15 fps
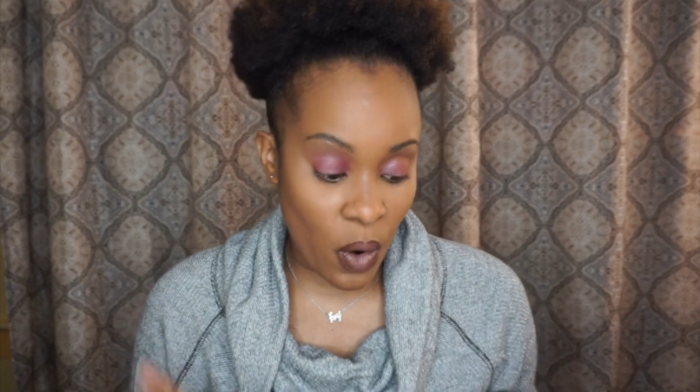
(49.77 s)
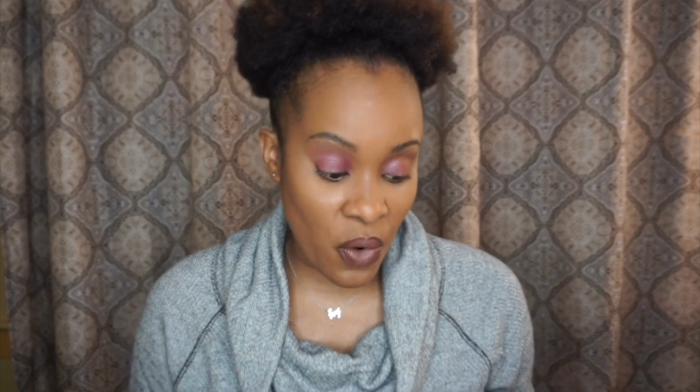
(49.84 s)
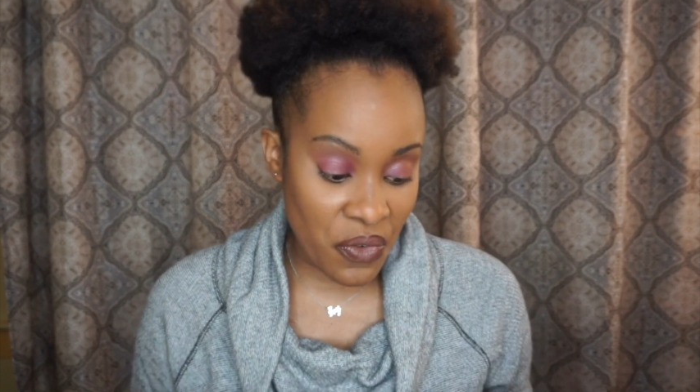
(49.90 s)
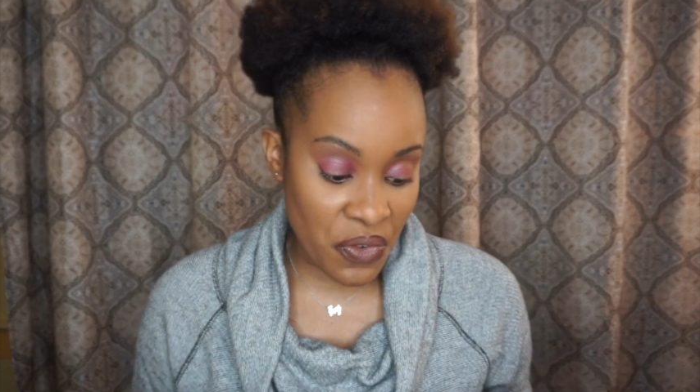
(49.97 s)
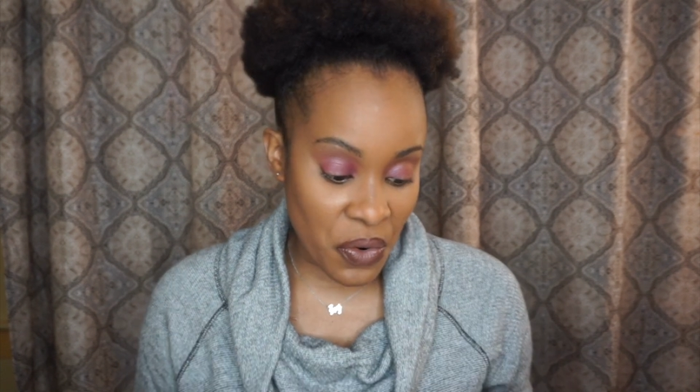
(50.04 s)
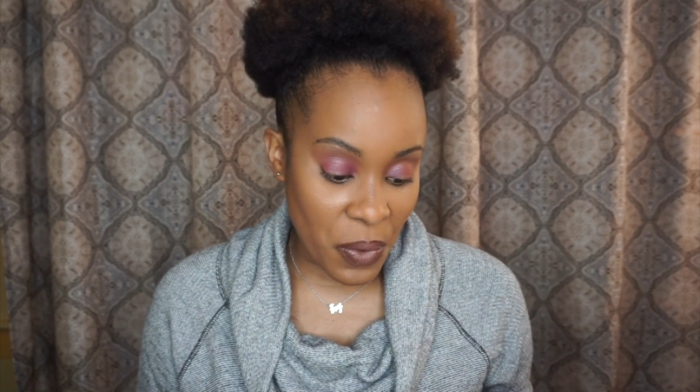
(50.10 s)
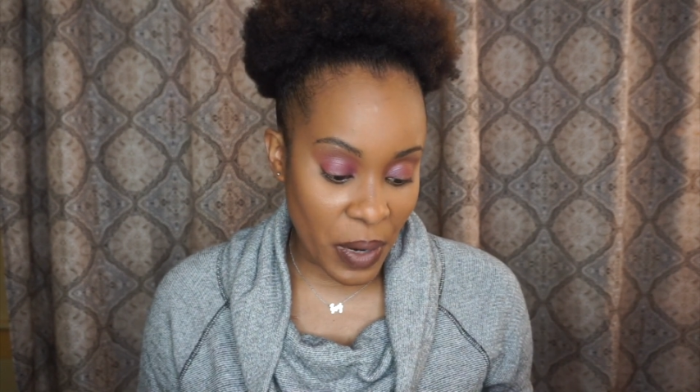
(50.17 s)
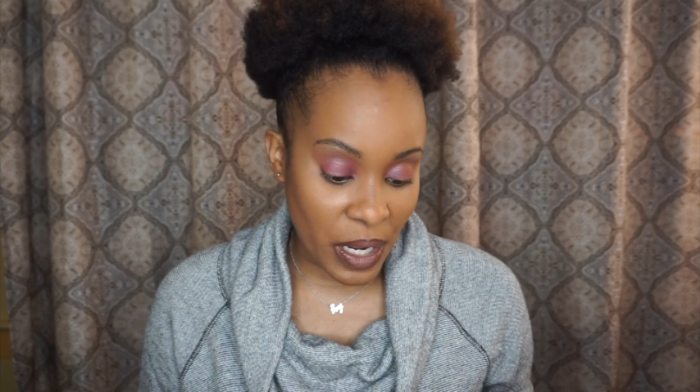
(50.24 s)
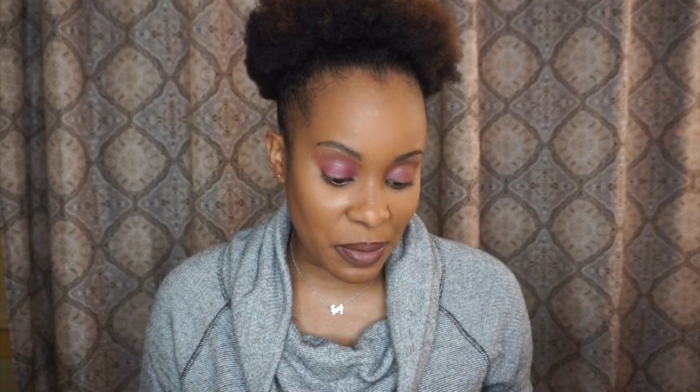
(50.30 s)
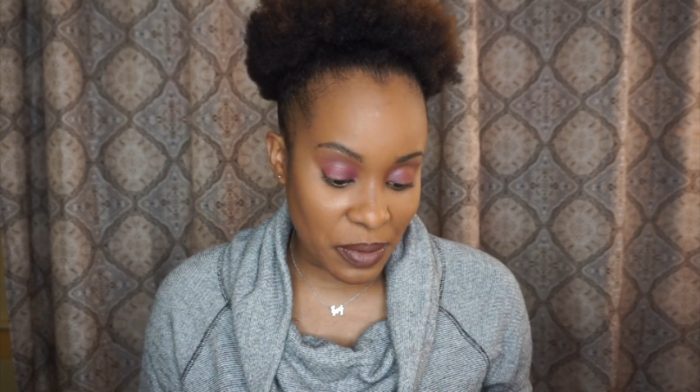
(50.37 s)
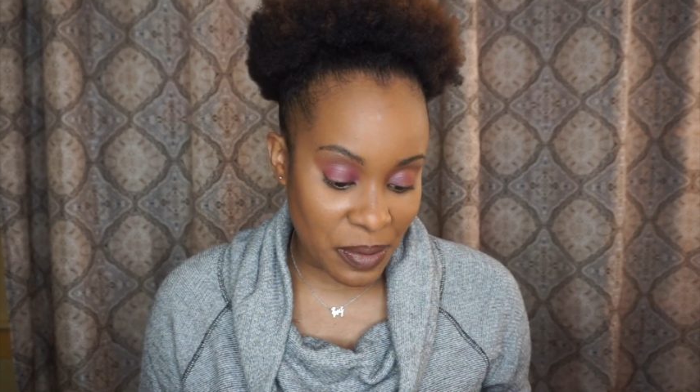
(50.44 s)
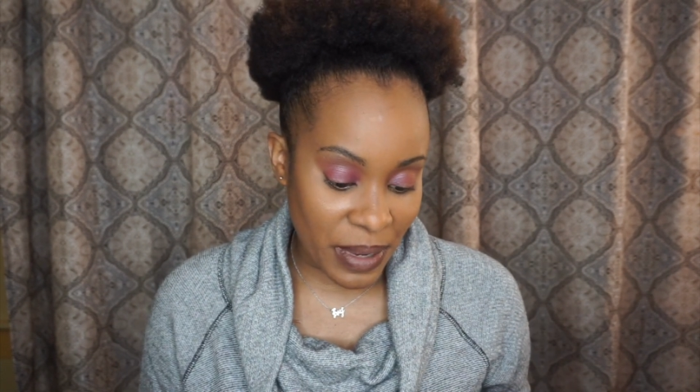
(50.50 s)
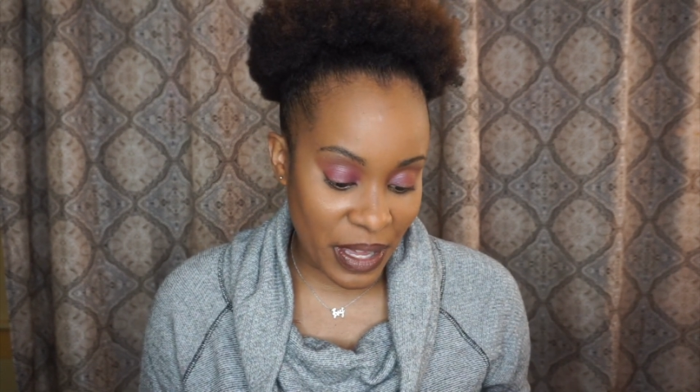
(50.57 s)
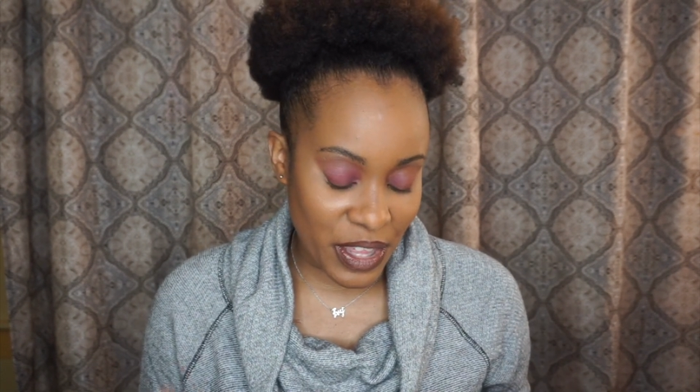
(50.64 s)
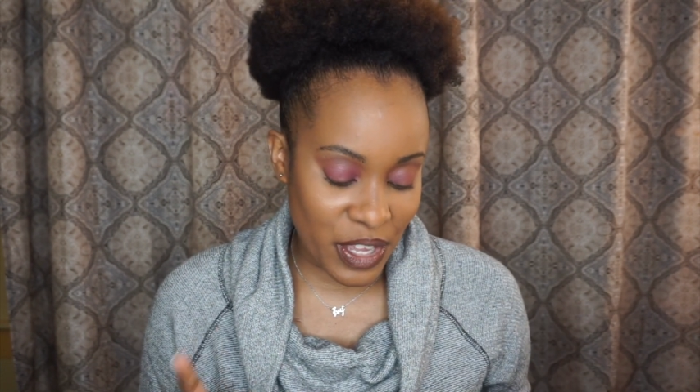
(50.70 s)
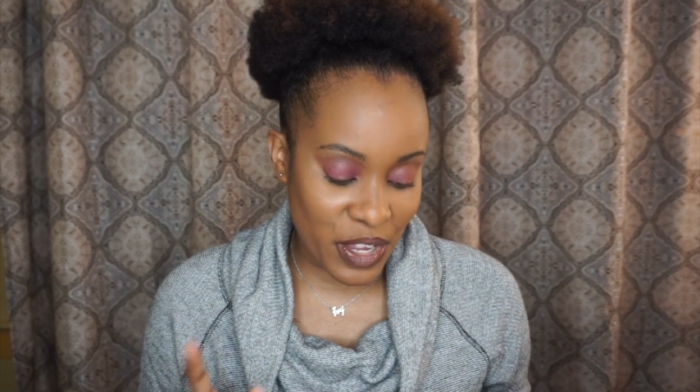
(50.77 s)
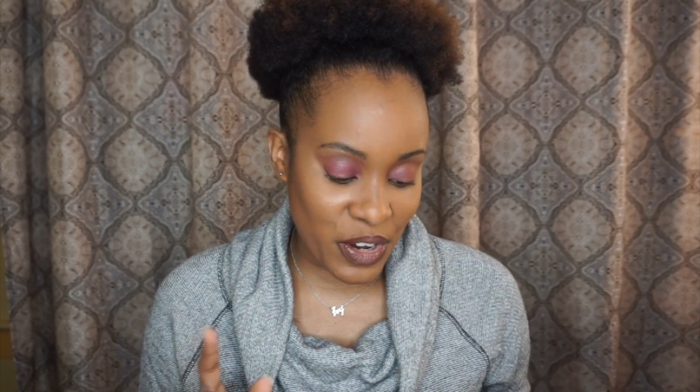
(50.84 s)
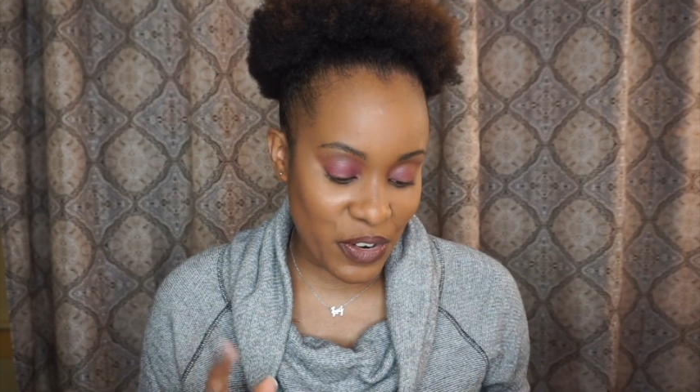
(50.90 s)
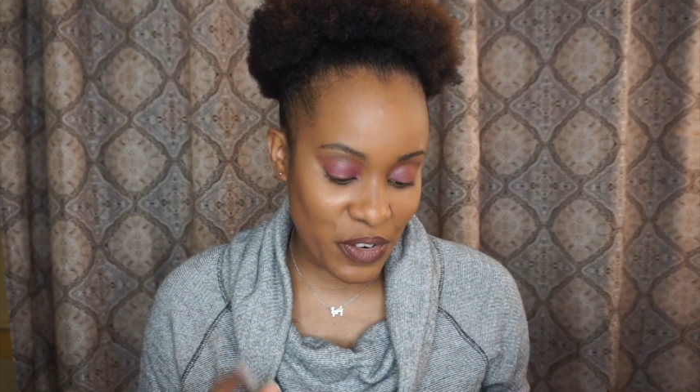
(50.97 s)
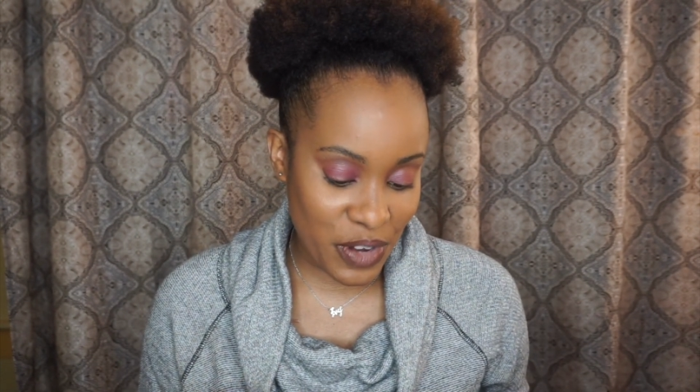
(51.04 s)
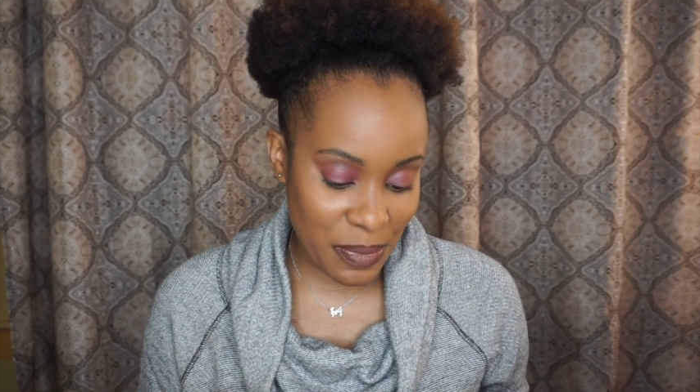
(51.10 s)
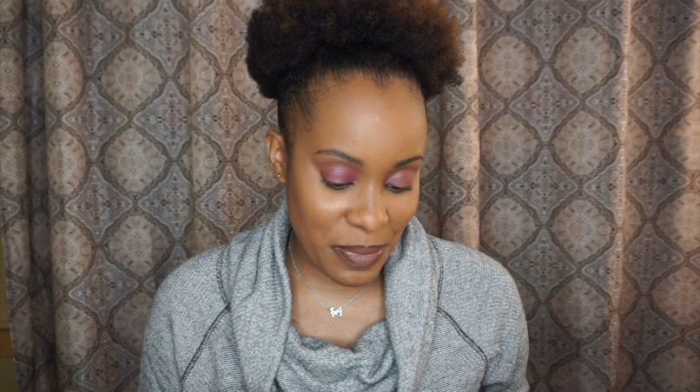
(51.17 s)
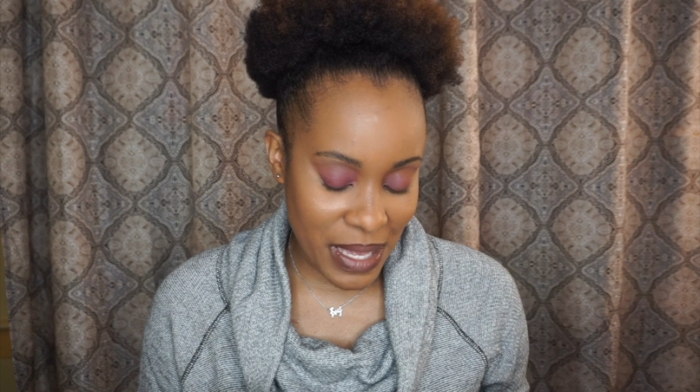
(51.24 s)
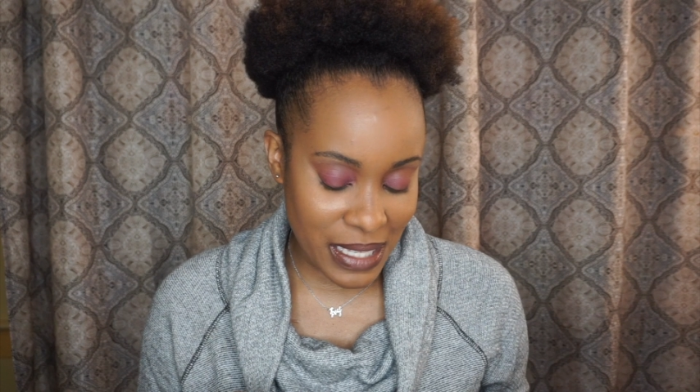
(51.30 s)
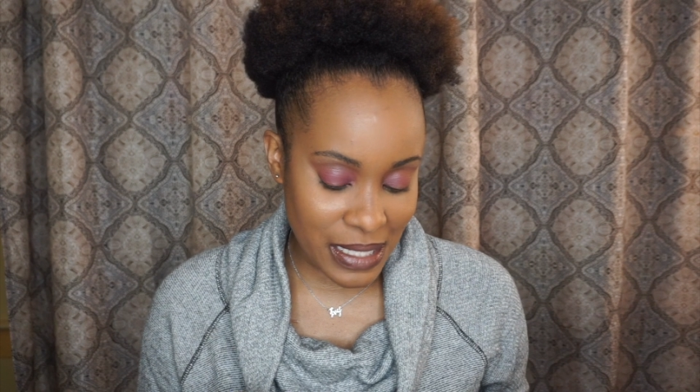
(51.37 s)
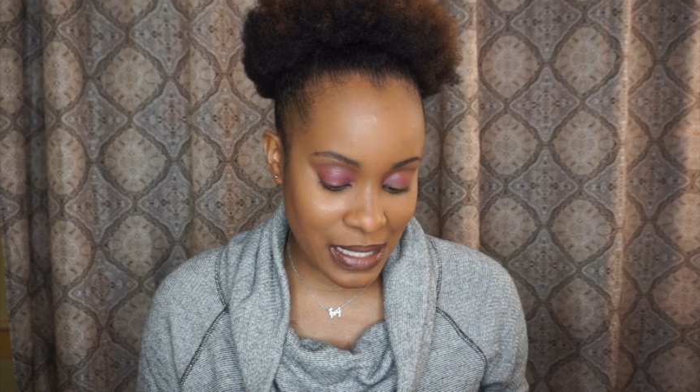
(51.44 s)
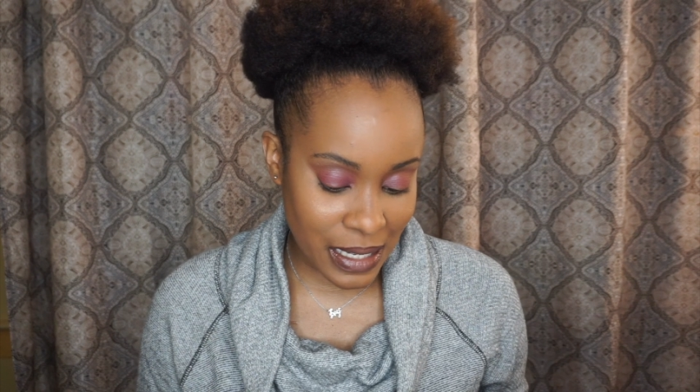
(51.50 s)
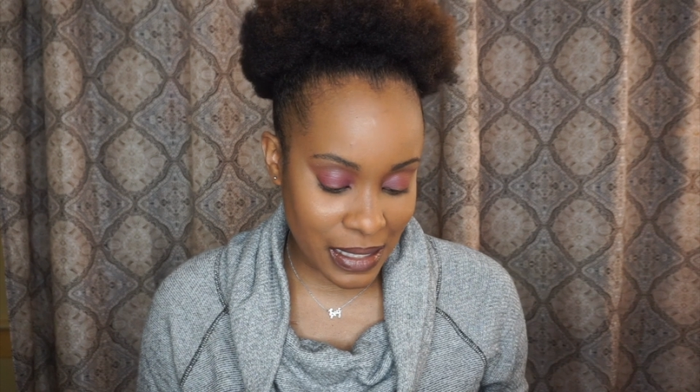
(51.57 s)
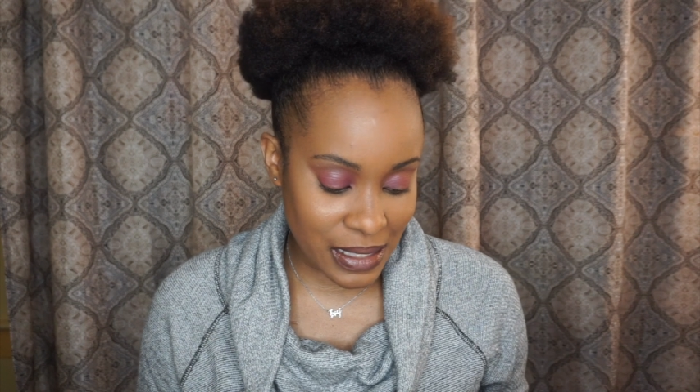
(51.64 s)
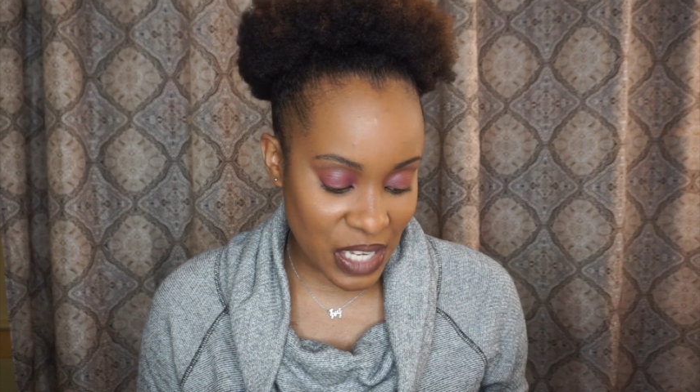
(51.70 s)
overwhelmed by the creeping
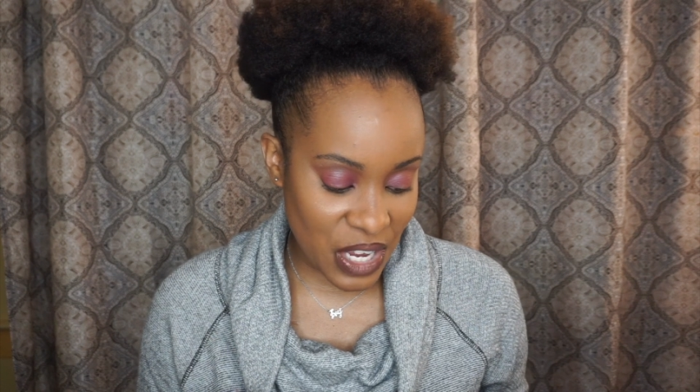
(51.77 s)
sense